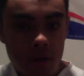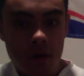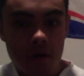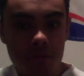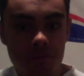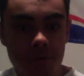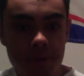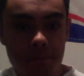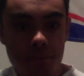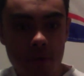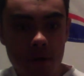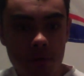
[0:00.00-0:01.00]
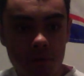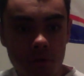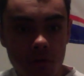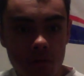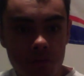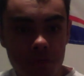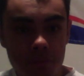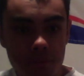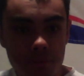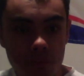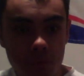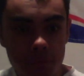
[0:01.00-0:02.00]
Now, very proud of the
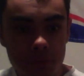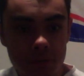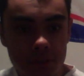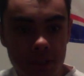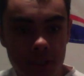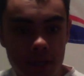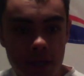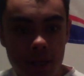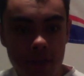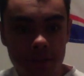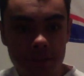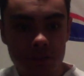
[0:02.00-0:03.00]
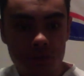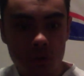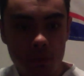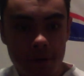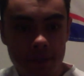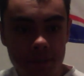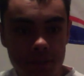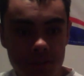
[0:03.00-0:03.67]
performance against the top 8